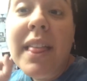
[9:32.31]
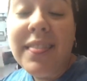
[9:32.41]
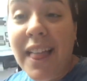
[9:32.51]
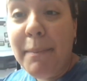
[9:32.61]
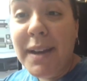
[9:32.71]

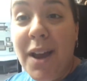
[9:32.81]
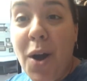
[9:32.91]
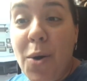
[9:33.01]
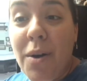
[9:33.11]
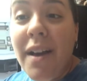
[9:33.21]
let me
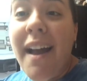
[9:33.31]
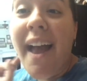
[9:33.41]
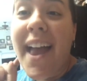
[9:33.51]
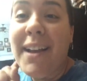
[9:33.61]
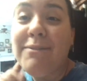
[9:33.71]
know,
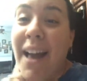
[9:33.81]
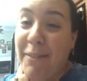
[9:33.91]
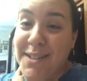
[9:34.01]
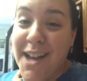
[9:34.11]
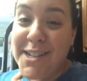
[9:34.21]
and I
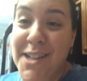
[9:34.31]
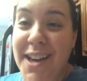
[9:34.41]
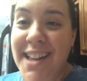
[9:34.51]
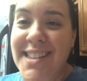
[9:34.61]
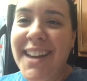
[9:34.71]
will talk to you
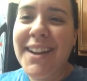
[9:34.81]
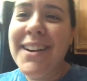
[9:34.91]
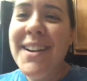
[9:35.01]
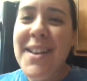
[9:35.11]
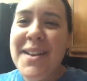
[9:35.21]
guys later.
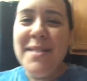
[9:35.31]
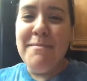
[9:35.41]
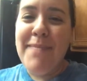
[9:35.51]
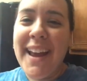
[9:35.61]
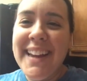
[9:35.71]

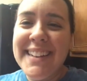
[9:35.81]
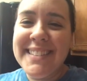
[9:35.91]
Bye.